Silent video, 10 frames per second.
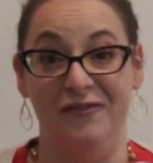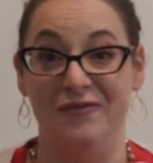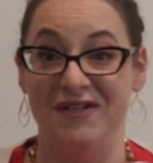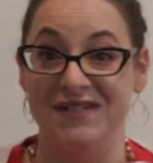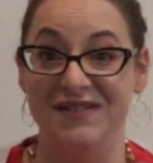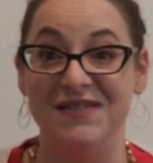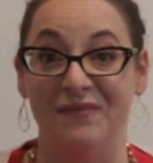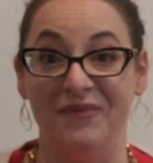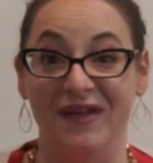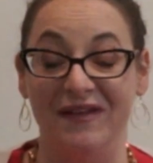It wasn't
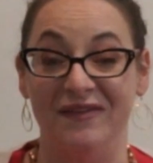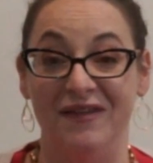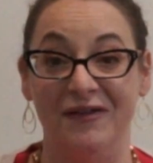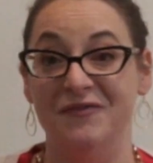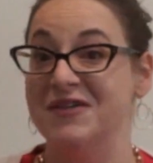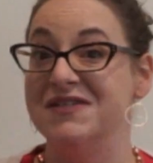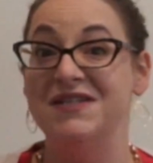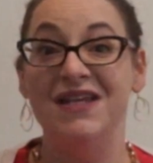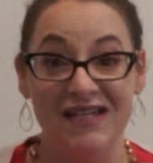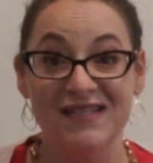something that you
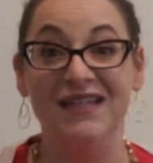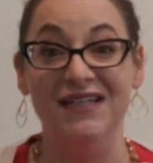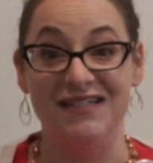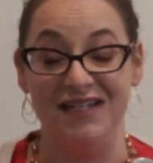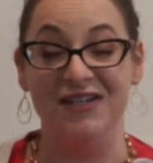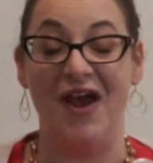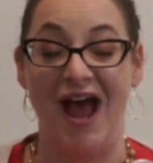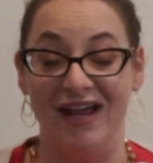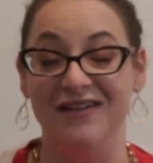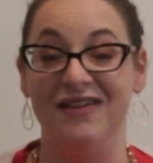just easily did. You
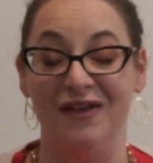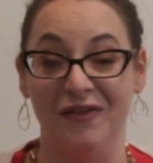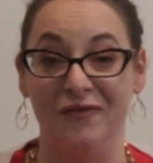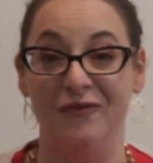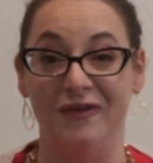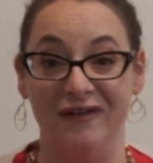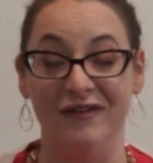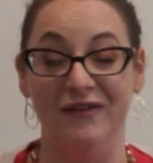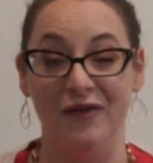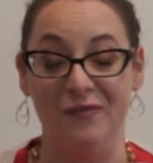had to think through it a
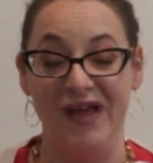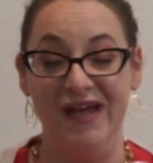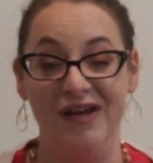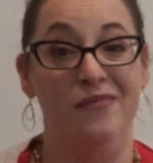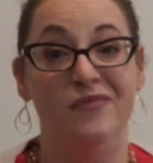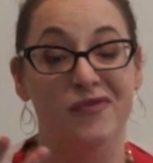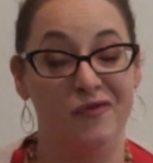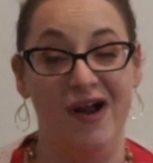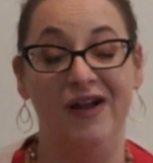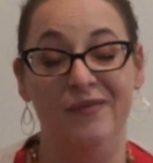little bit. And
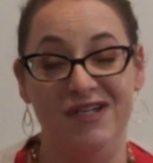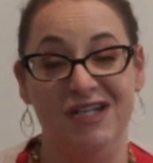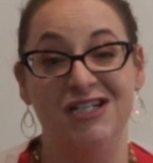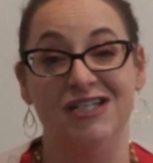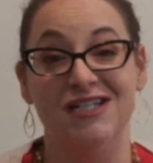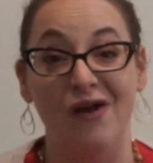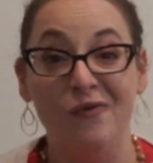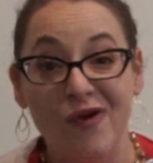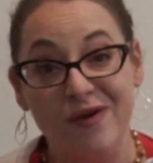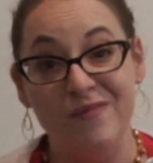the recommendations I
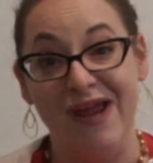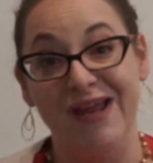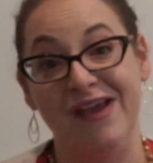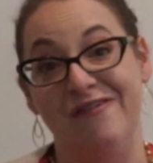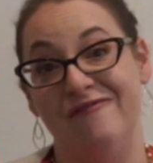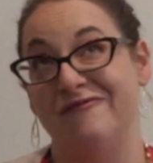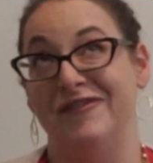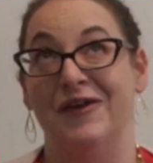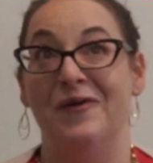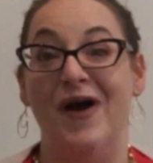would make if,
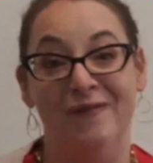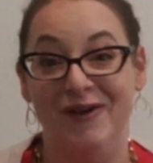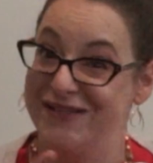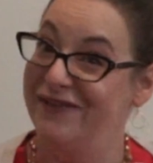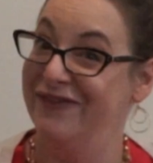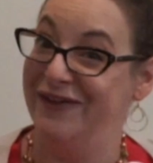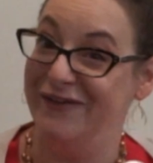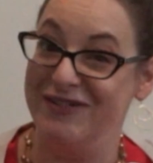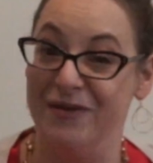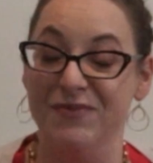you know, I was giving
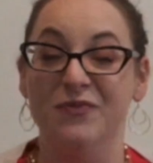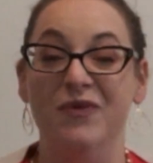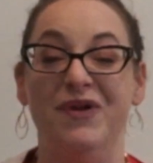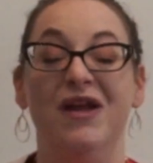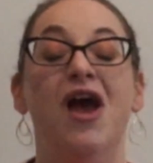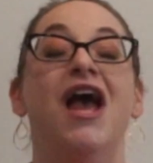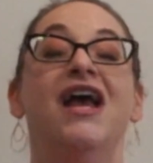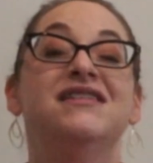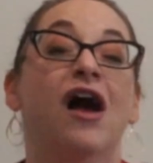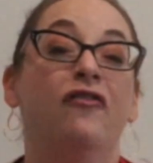you tips would be,
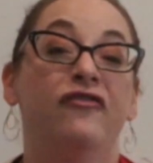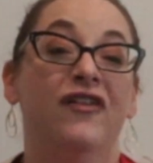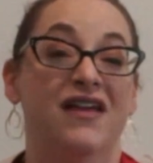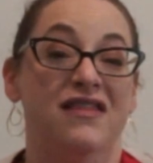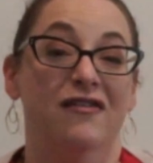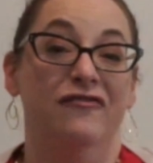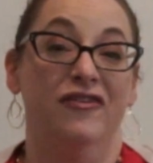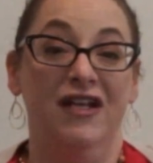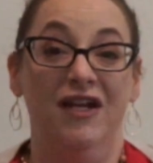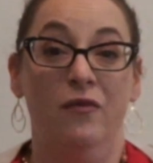it's helpful, I think,
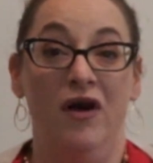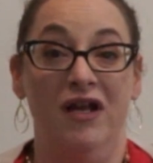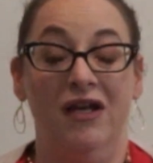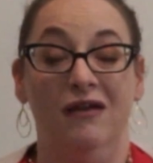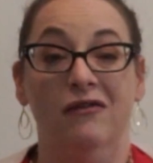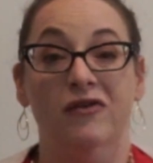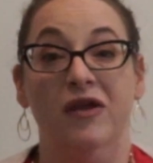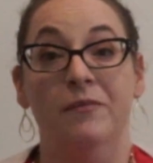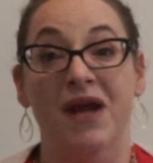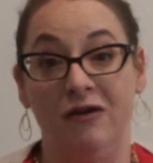for anyone,
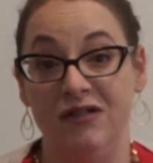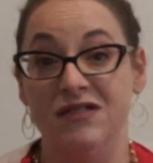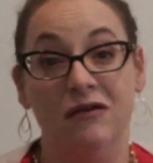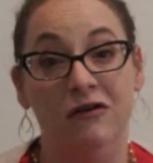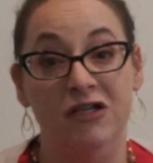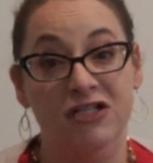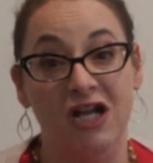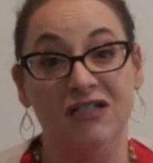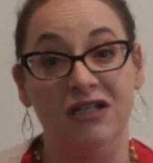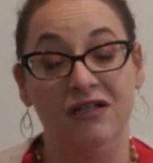including parents that are
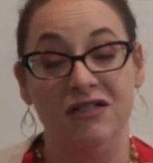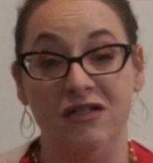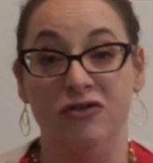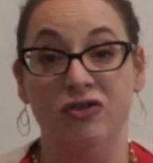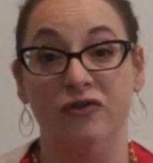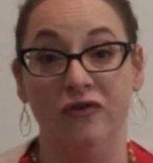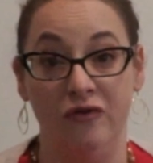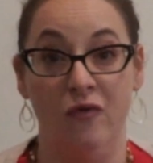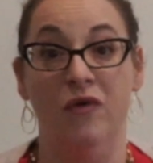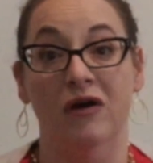injecting their
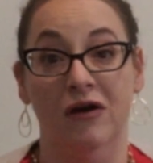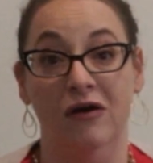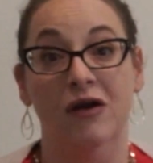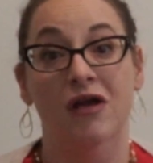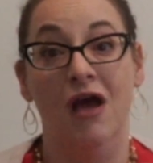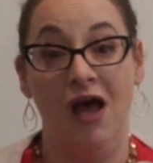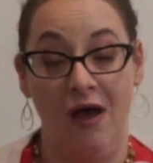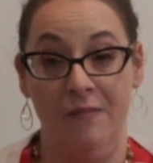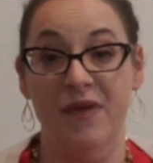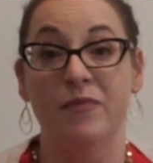children or
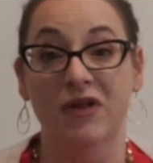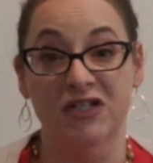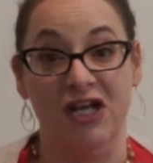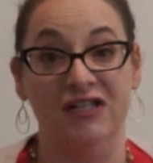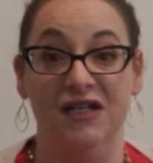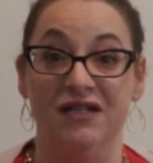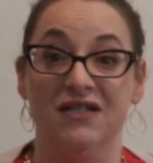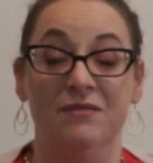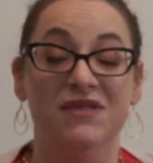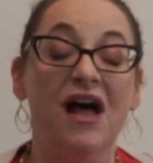people injecting it
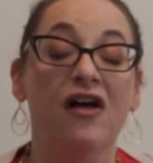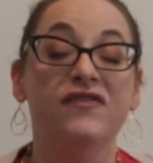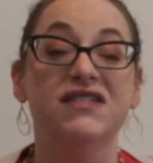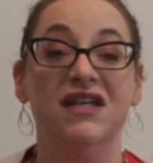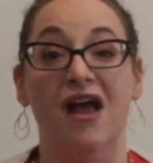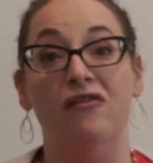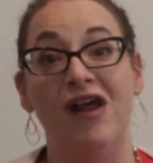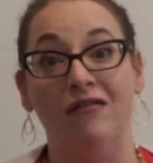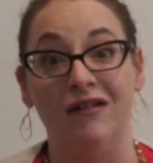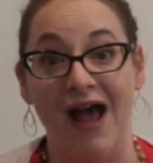to themselves, to count
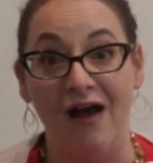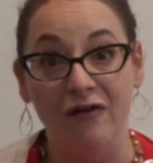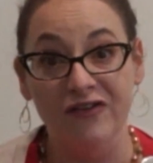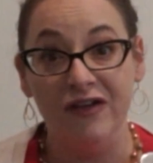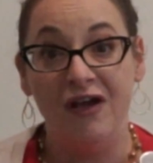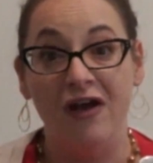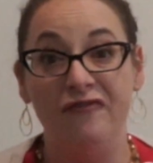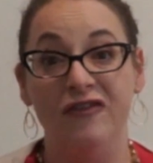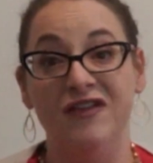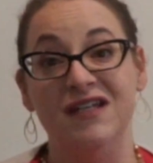out loud
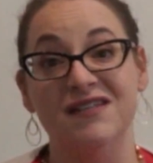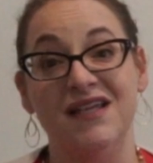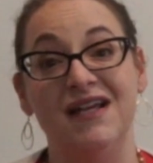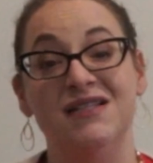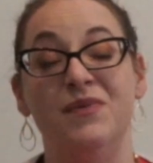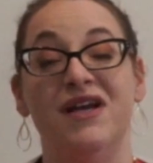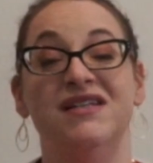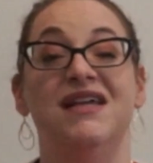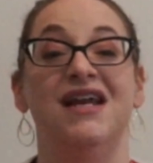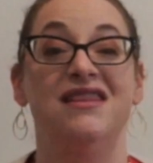for the 10 seconds,
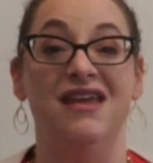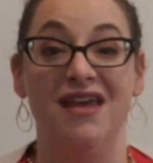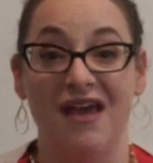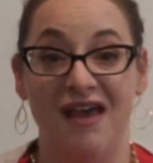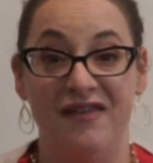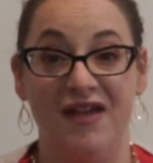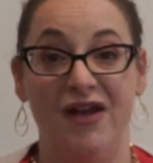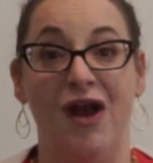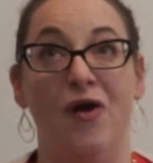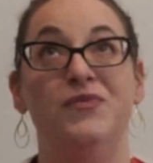because then I think that
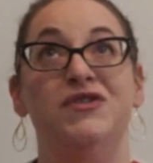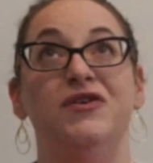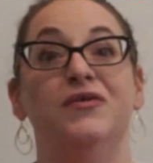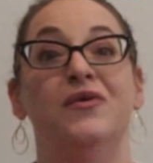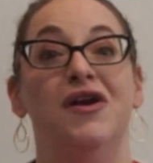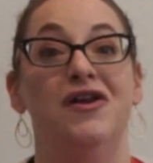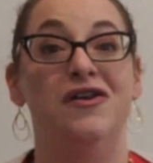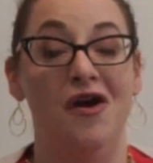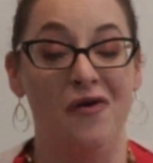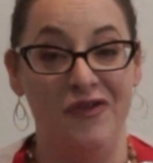it helps you
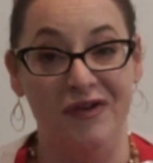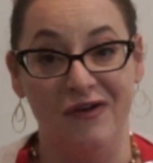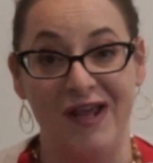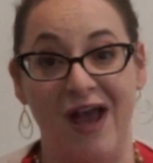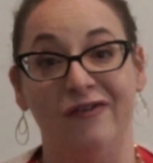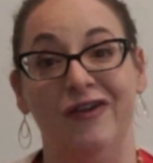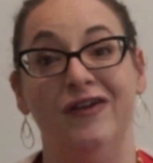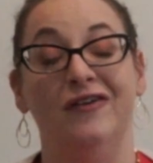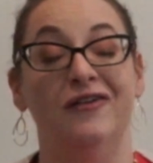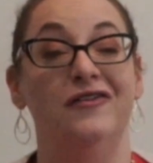know that you're
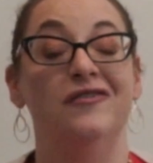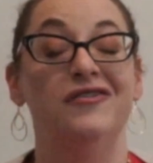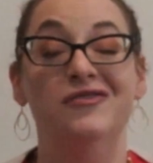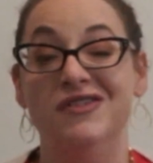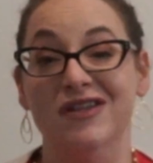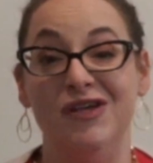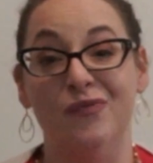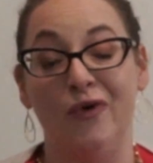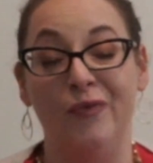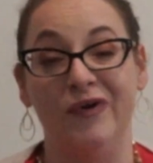counting, you're using the
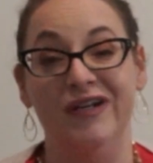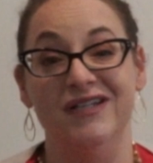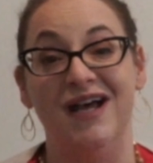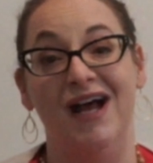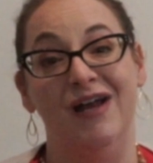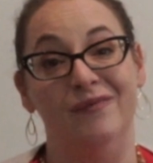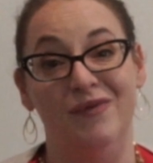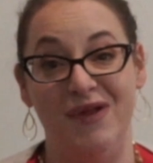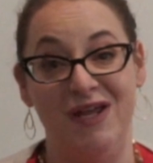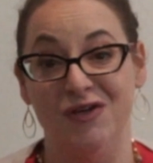appropriate time
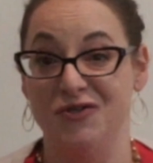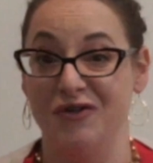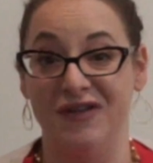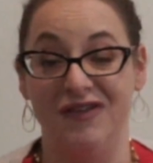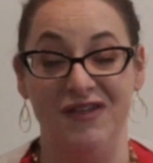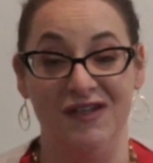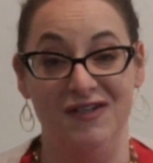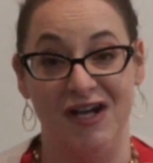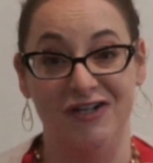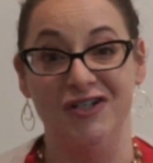and making sure that the
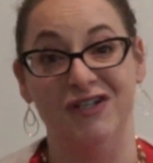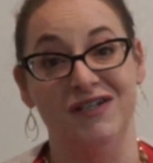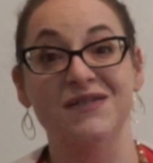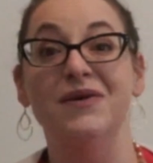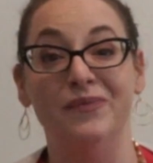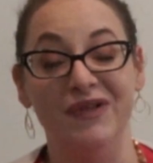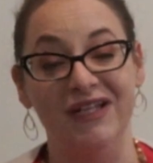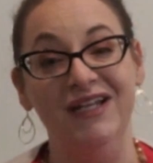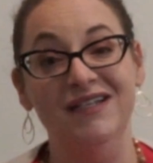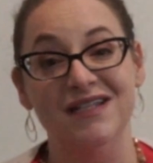injection is
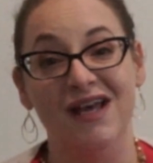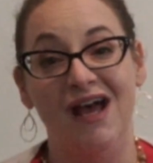complete.